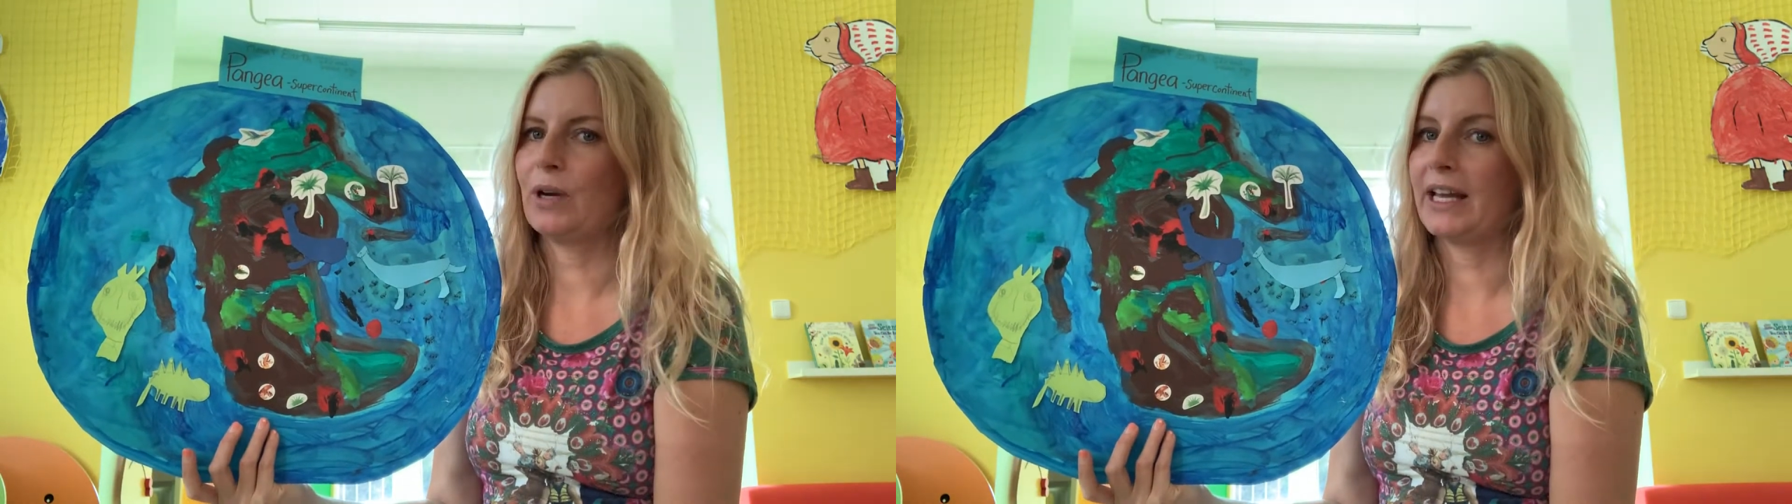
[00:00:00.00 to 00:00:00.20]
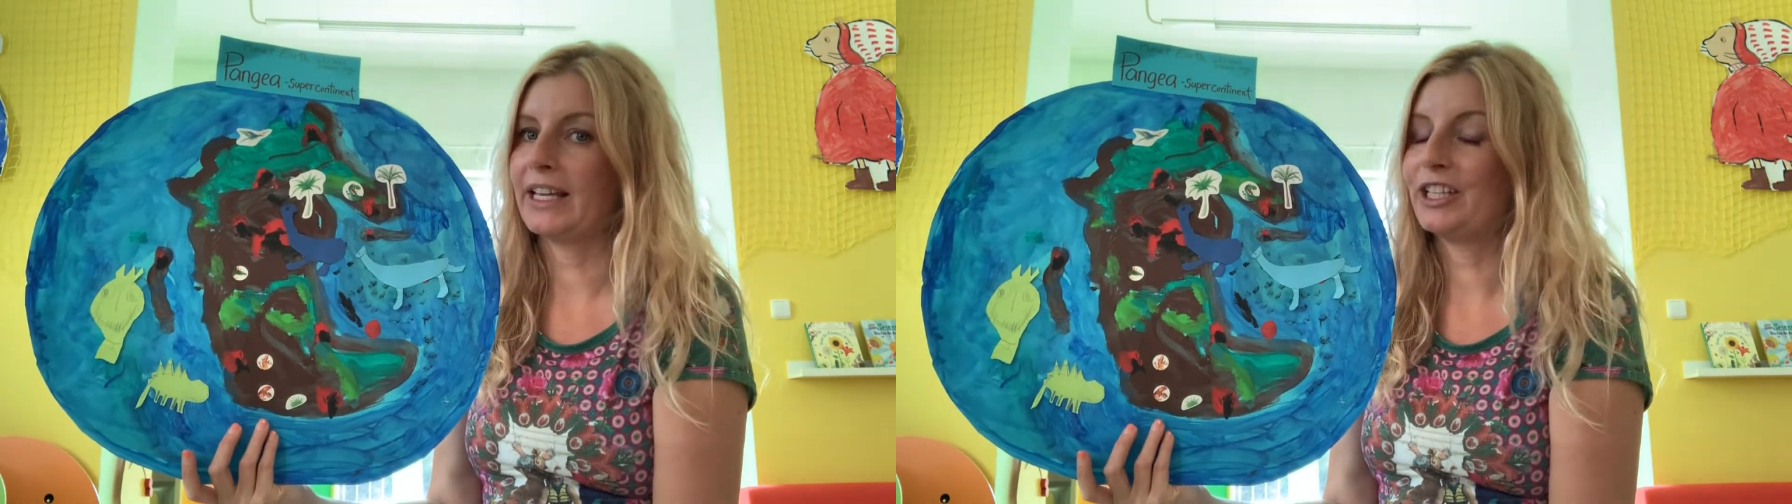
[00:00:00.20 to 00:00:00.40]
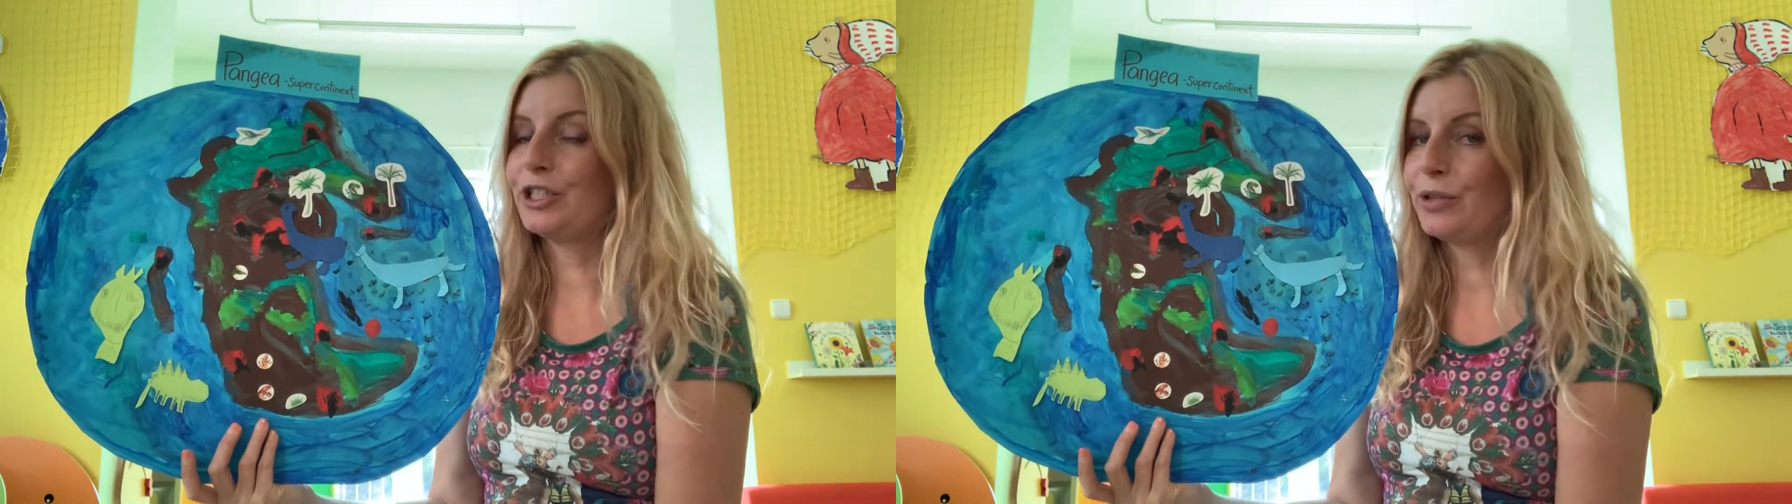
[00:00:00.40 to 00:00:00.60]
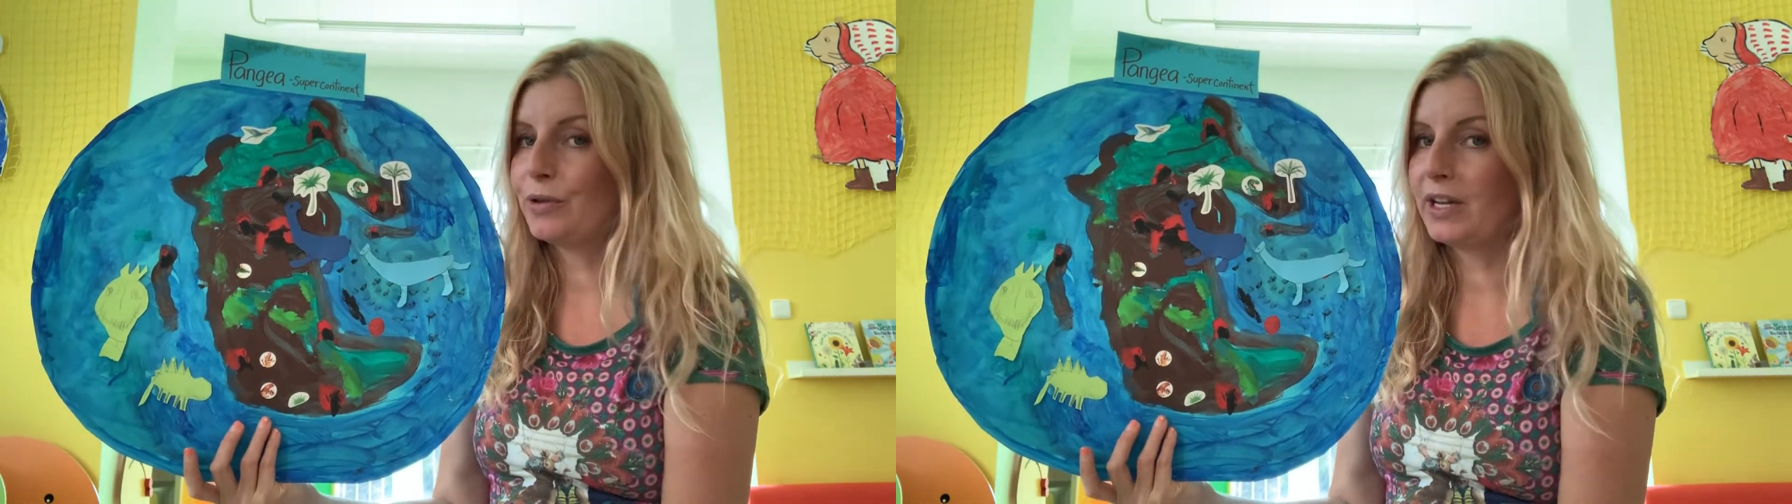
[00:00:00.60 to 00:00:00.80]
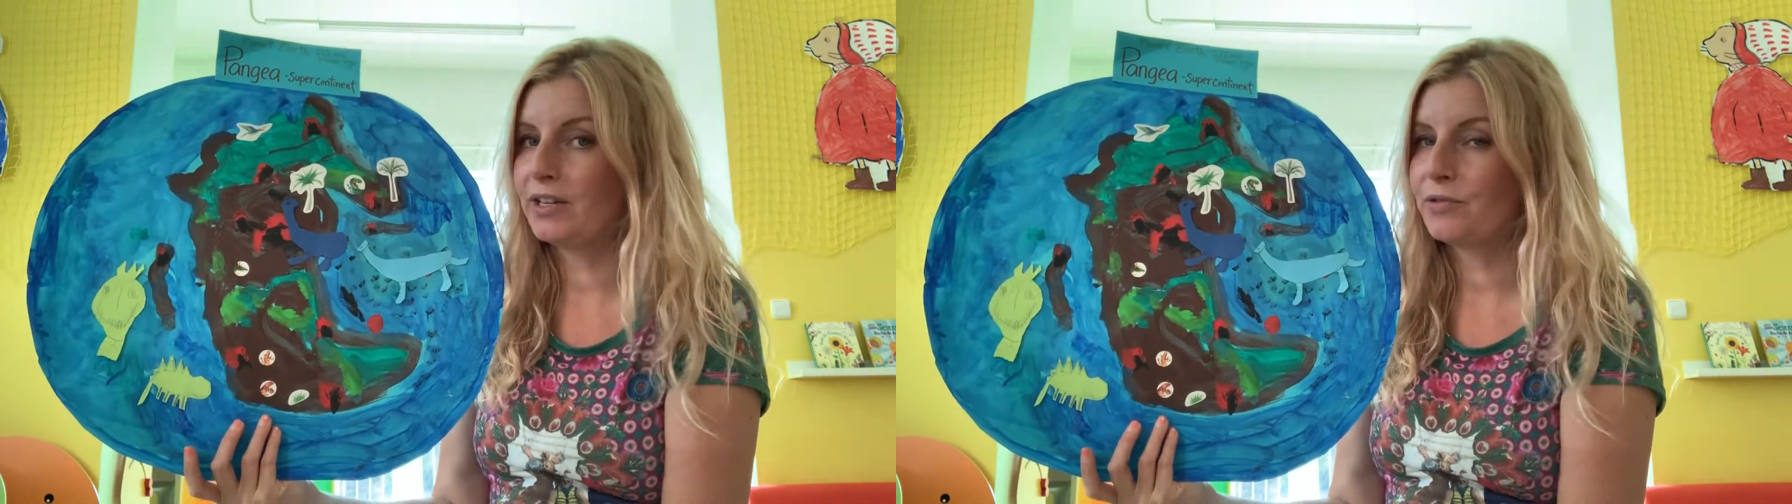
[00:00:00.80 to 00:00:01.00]
like
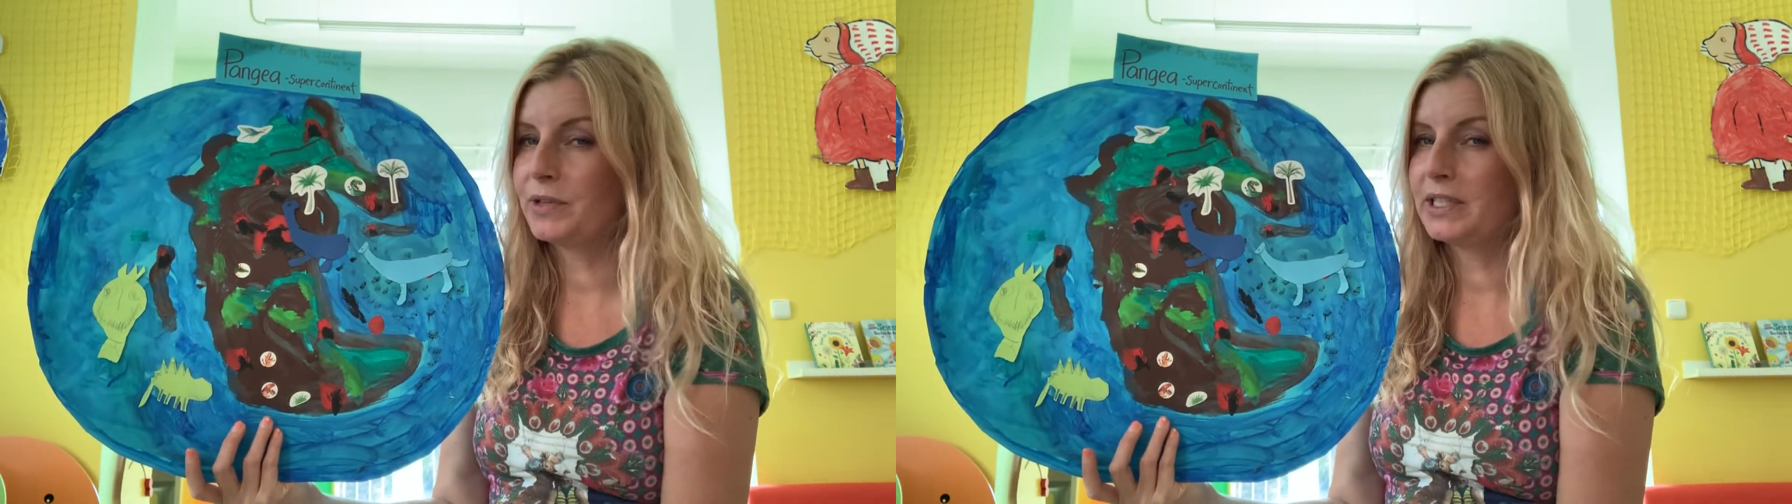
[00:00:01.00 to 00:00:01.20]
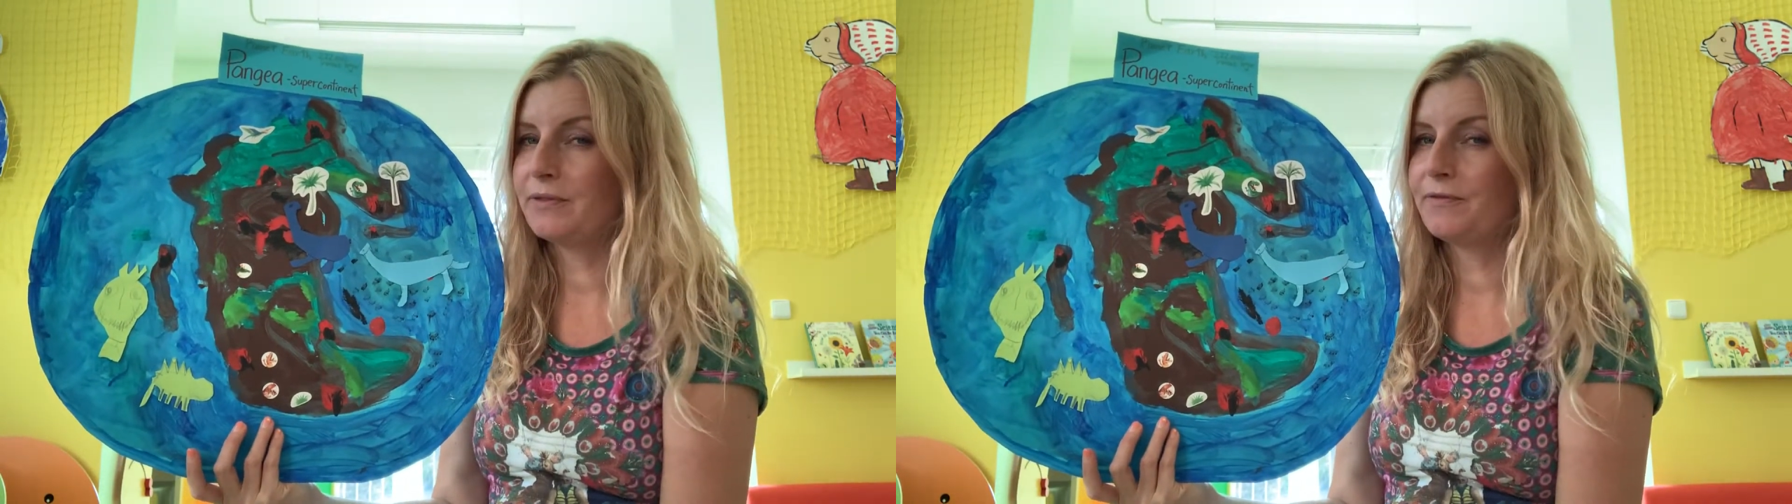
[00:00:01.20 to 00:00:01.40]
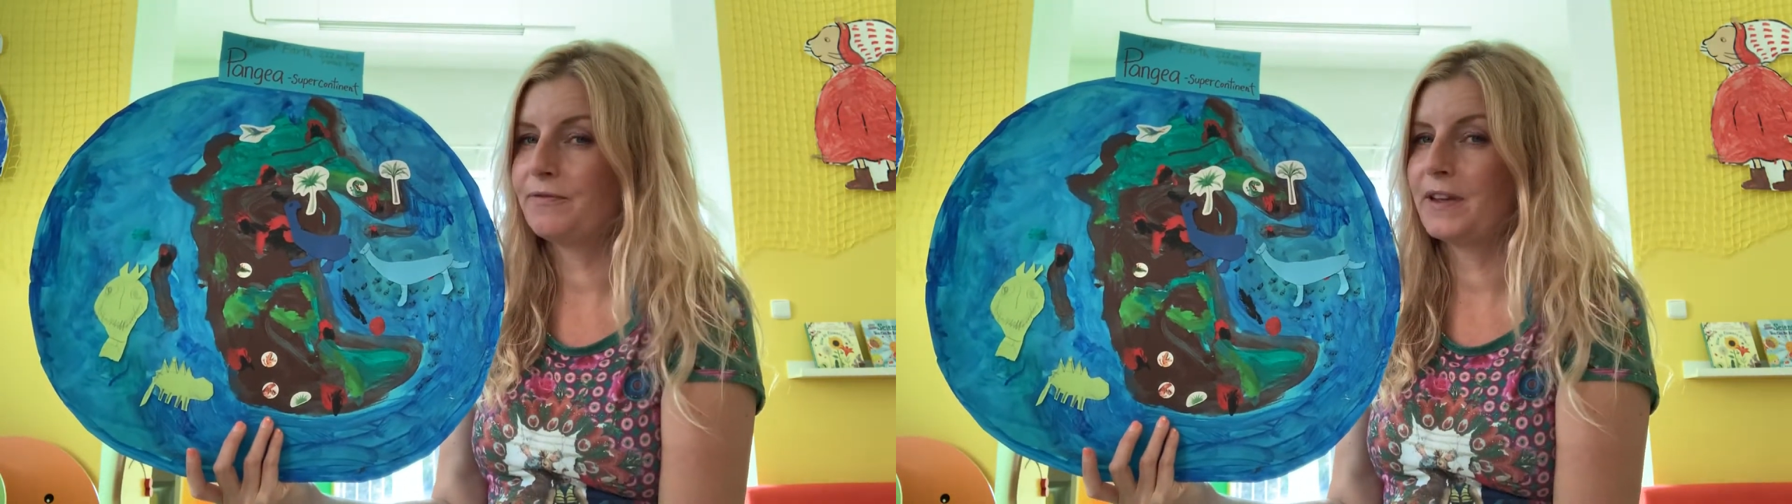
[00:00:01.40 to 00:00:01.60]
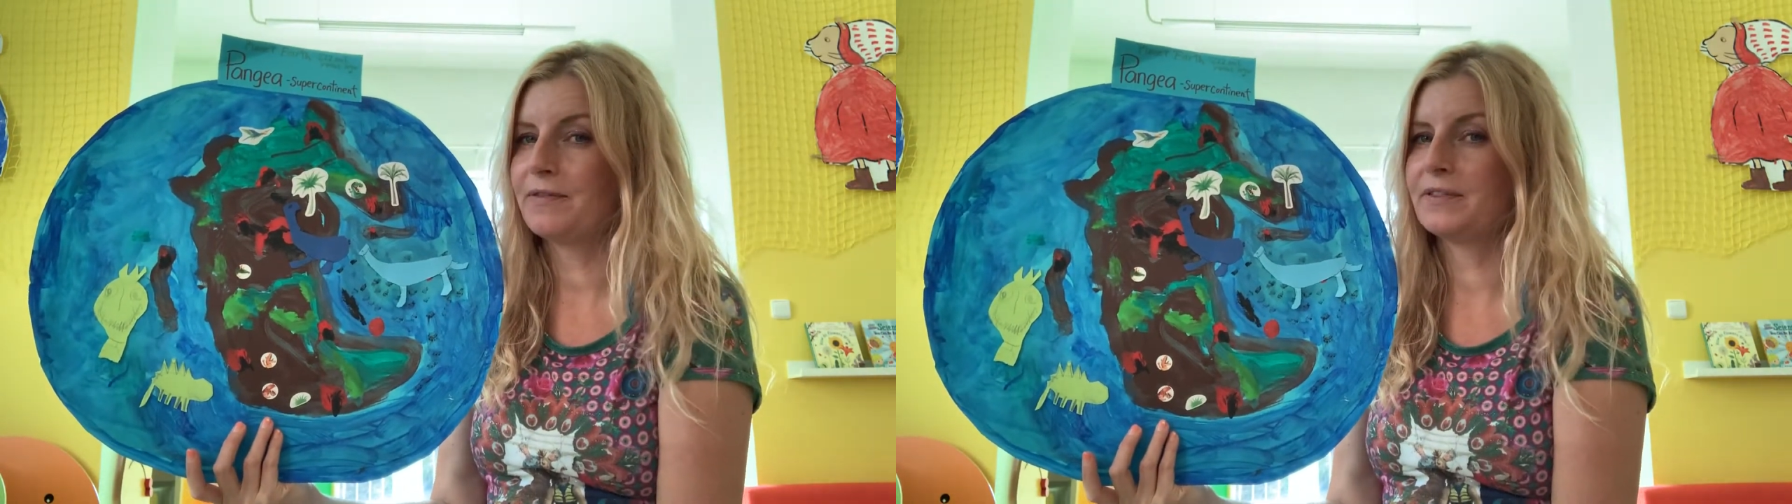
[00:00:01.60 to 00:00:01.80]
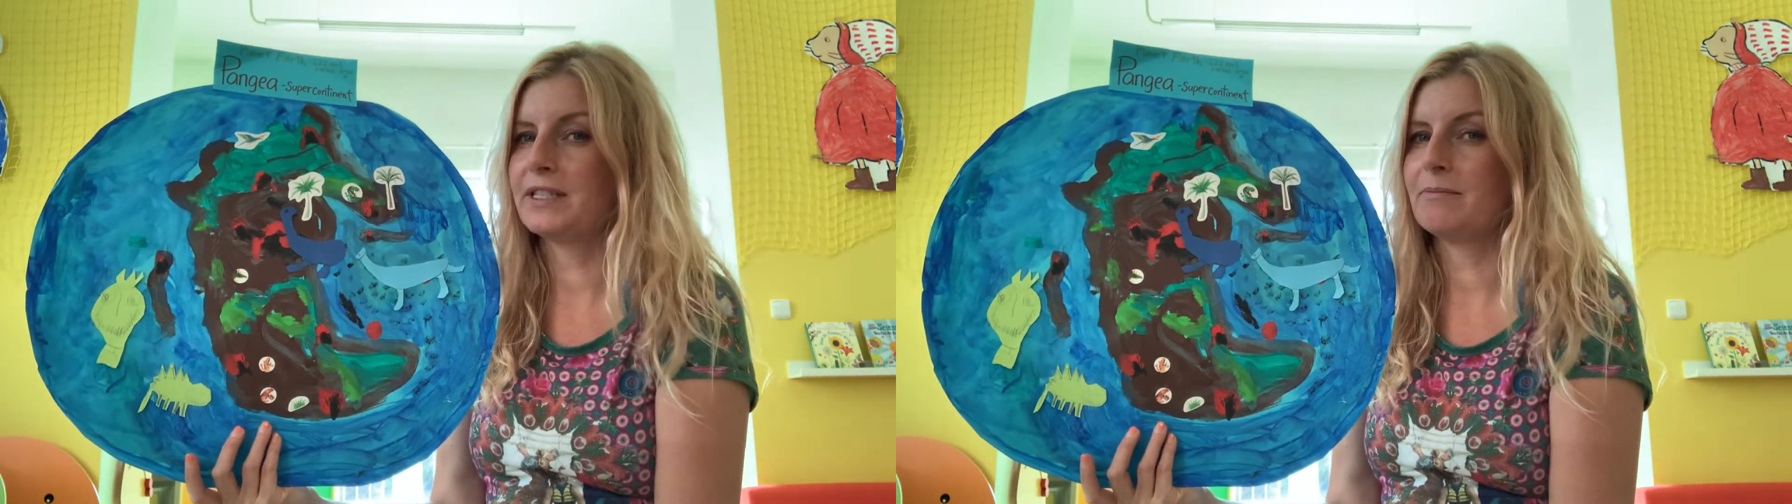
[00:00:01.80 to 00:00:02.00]
250